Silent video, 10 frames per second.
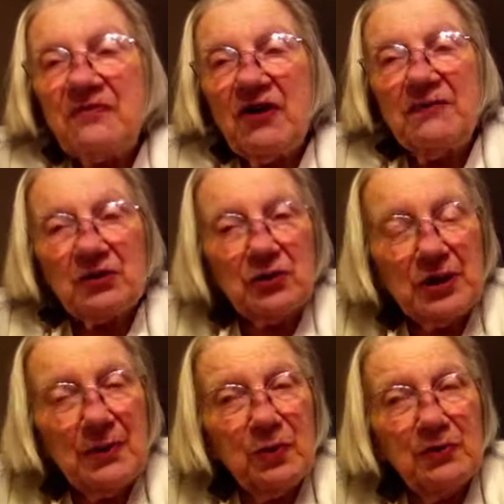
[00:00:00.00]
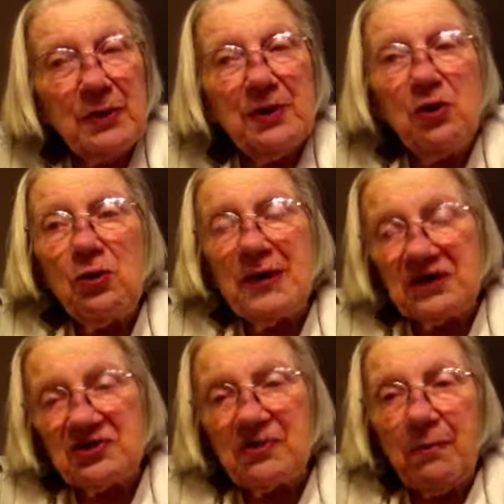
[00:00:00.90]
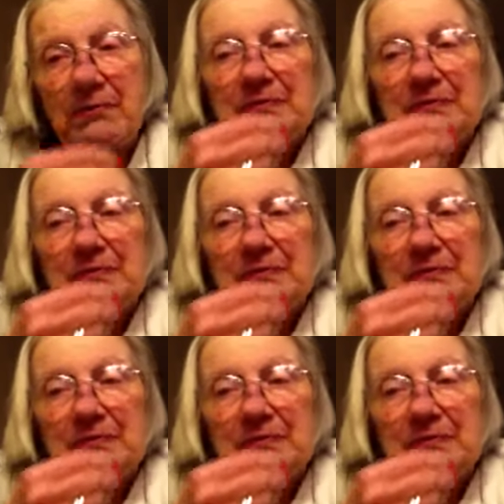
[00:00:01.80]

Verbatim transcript: From the crib with my homies. There you go.